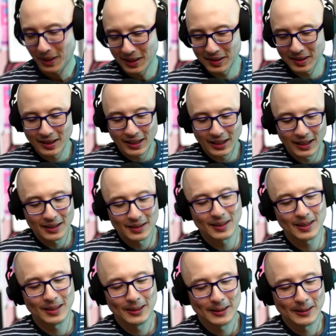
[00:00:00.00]
place to
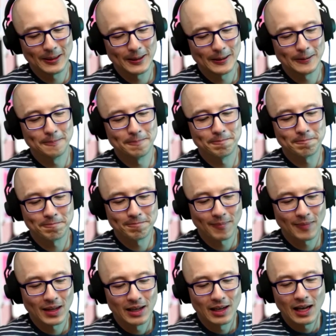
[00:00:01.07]
eat?
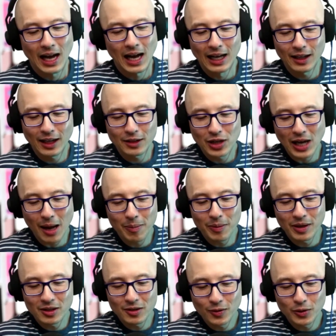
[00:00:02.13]
I like
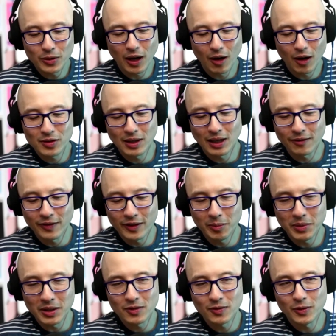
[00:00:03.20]
Japanese food. I also like
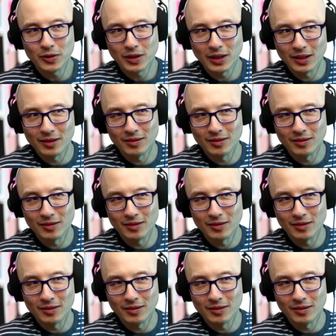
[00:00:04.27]
Vietnamese food,